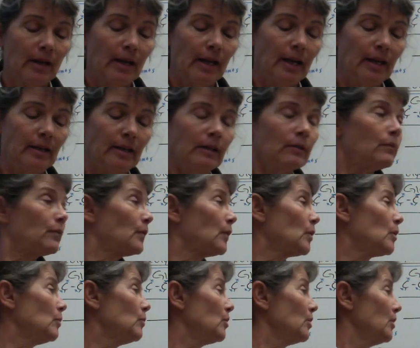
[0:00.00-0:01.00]
And then
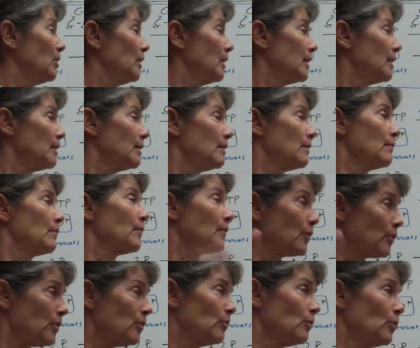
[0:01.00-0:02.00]
furthermore, you,
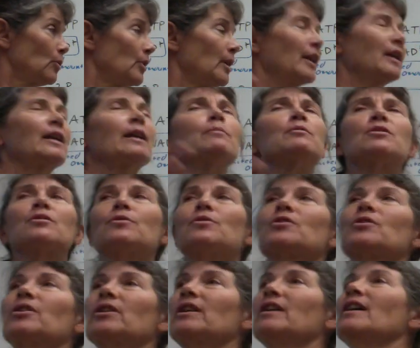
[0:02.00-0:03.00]
furthermore, and I'm so
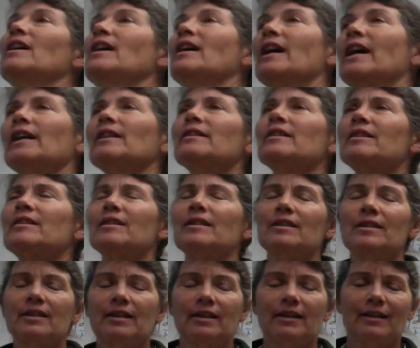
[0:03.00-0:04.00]
sorry, I
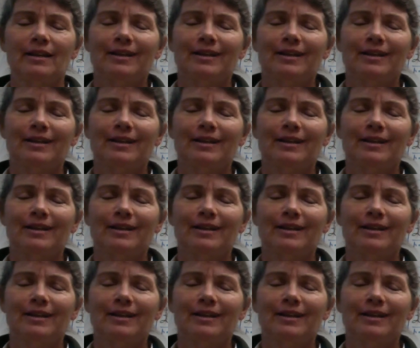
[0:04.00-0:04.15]
listen to